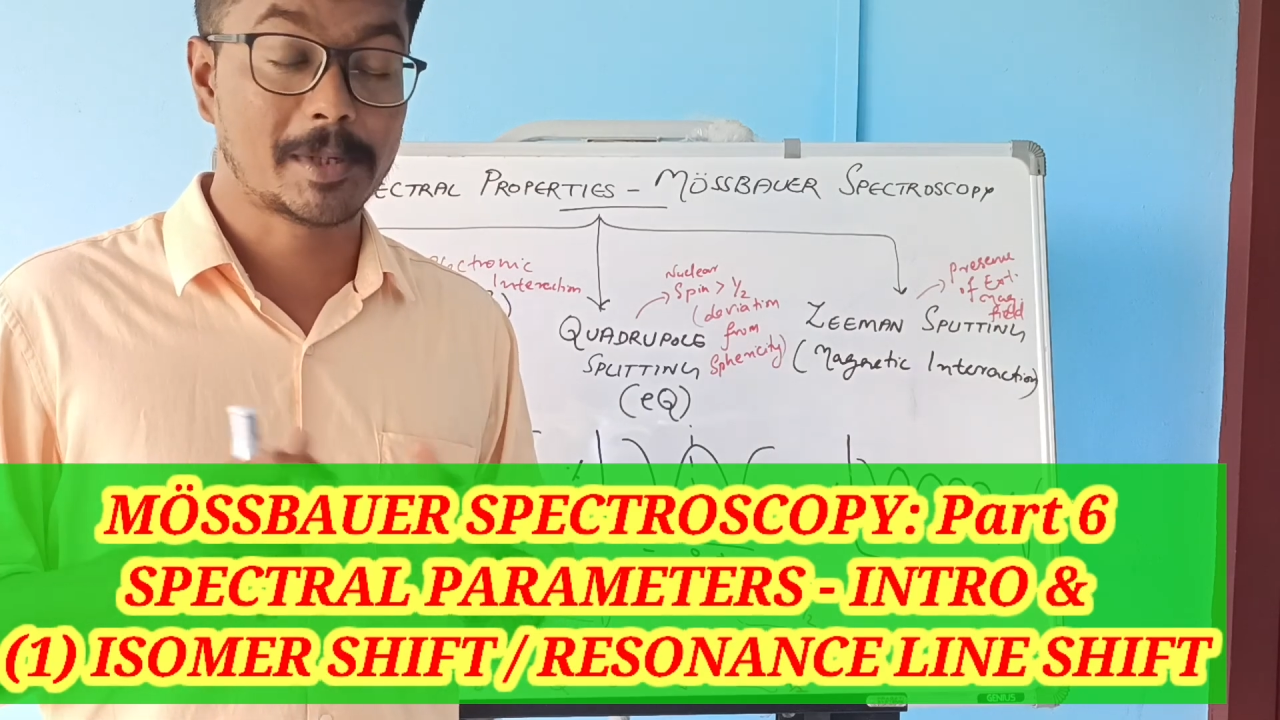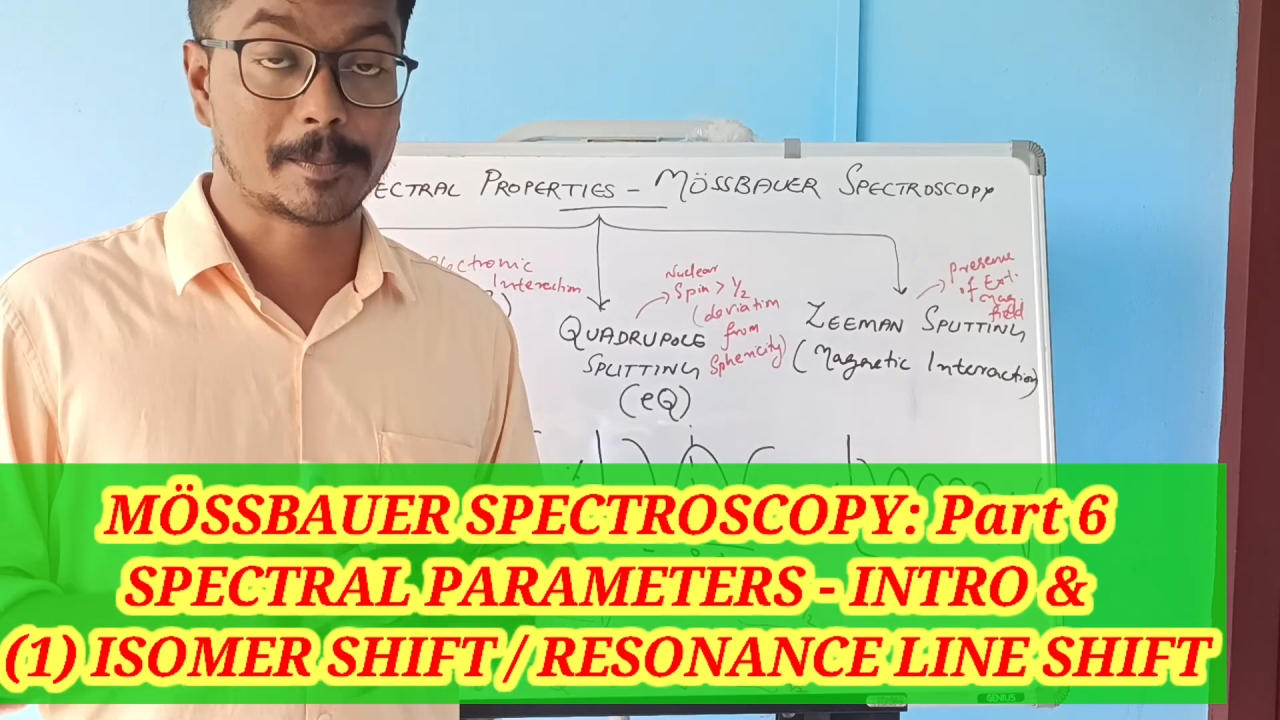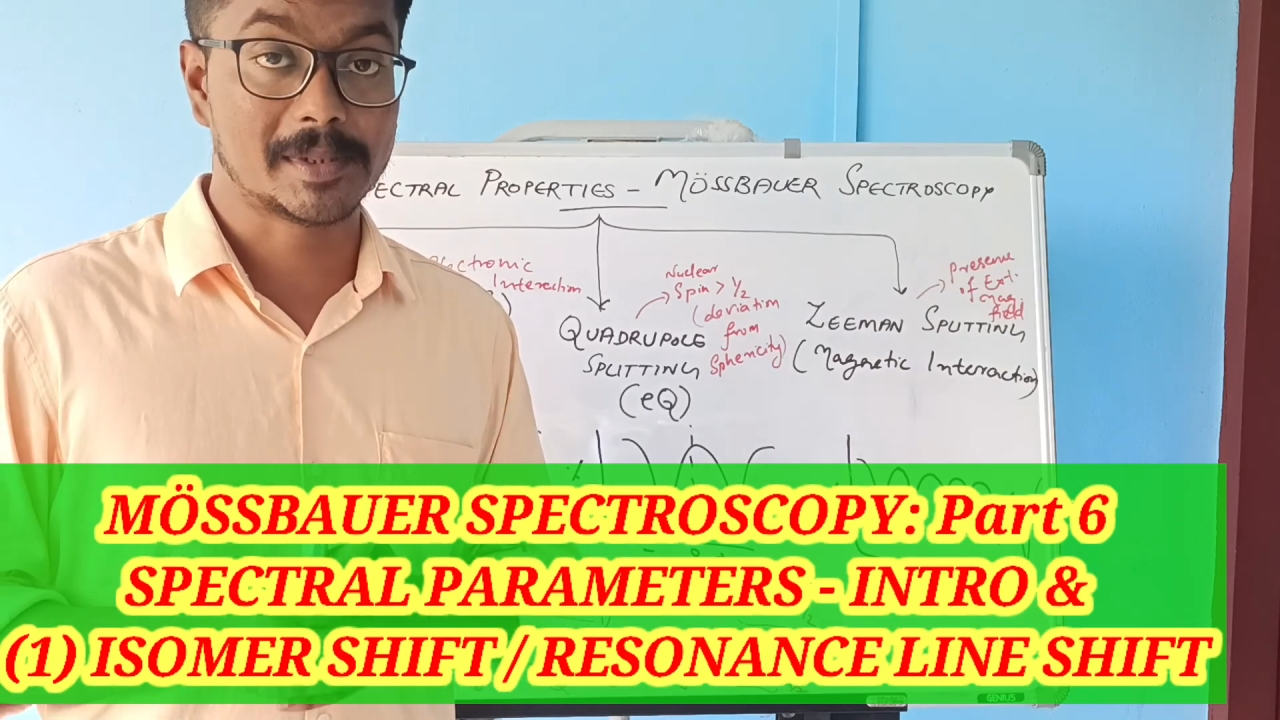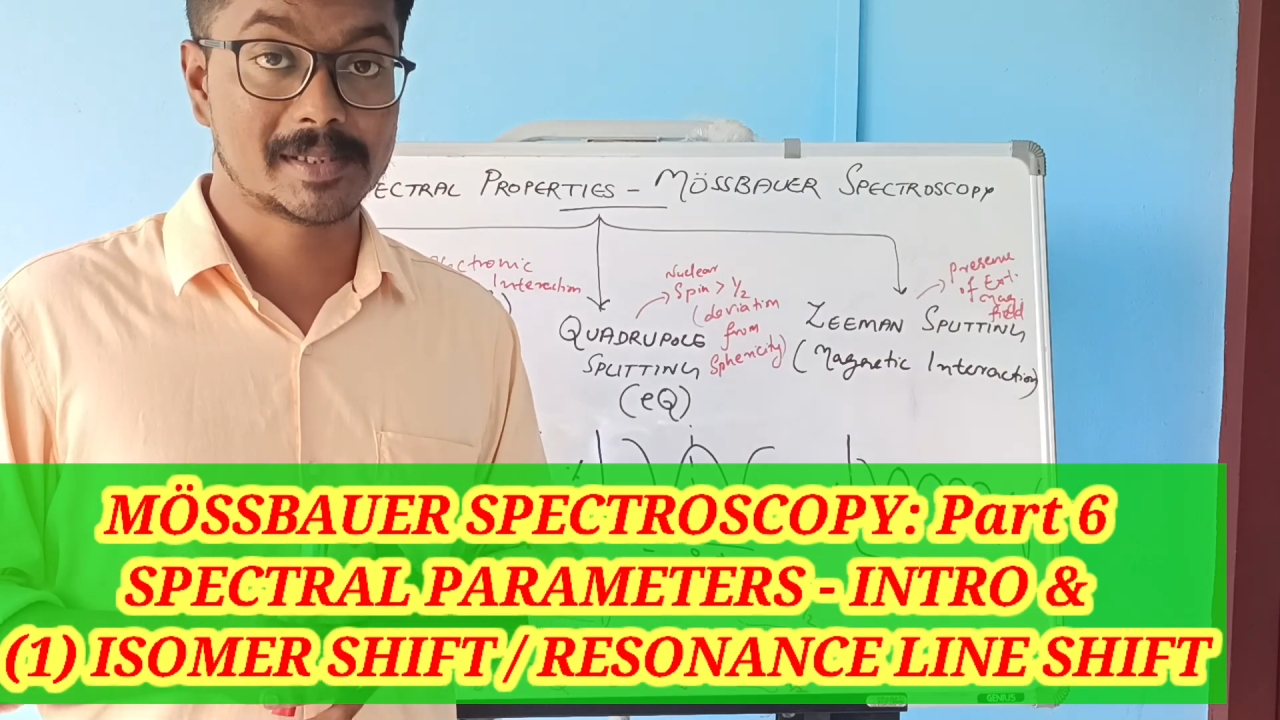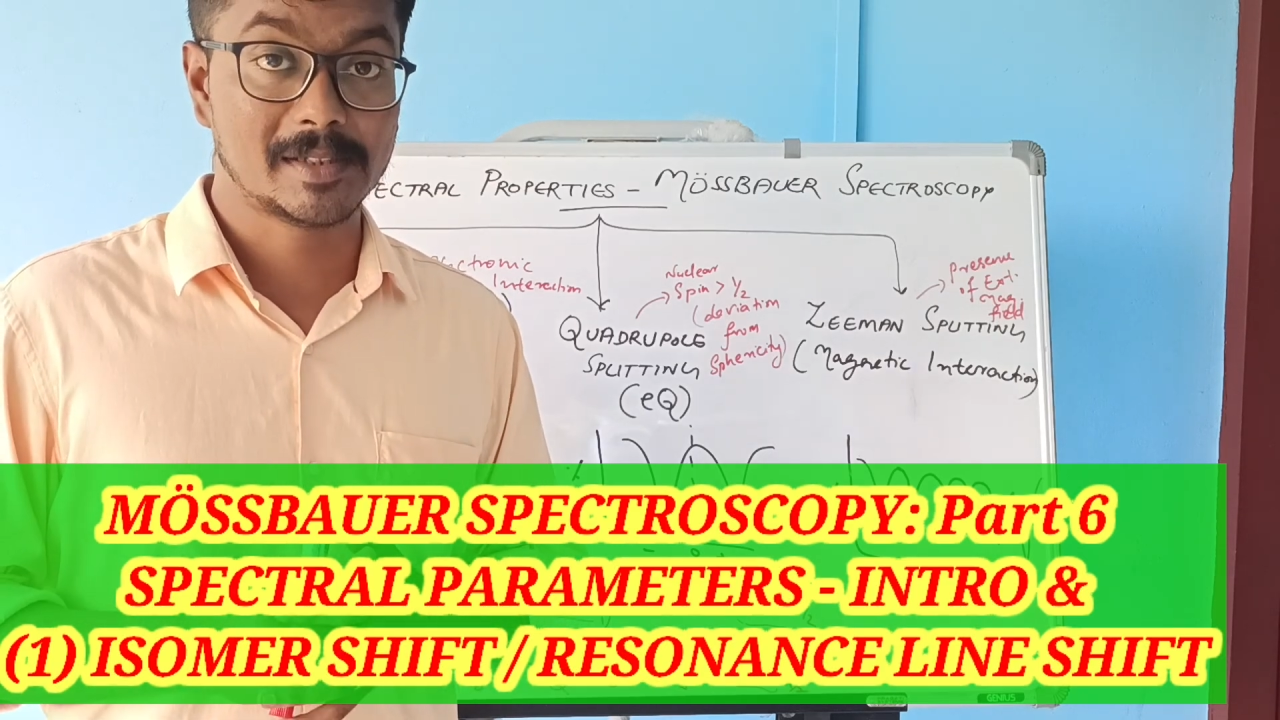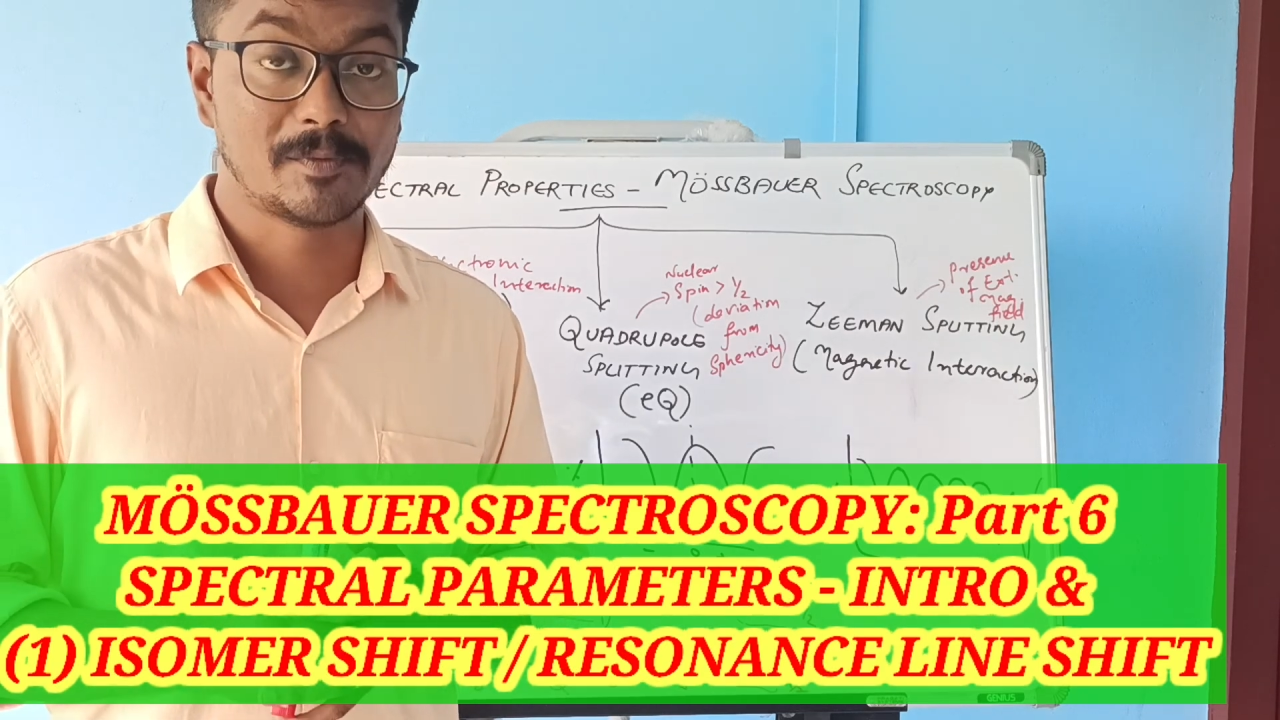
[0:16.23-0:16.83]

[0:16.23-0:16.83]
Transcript: purpose,